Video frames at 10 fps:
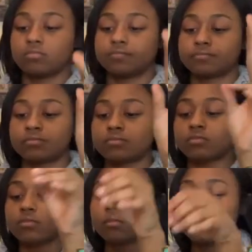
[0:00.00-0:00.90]

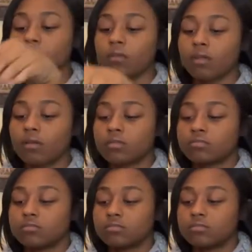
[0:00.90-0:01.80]

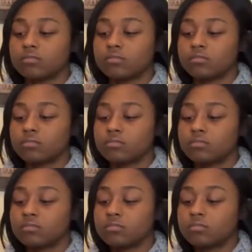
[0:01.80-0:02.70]

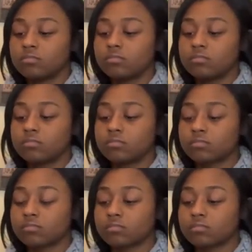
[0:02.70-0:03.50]
(not speaking)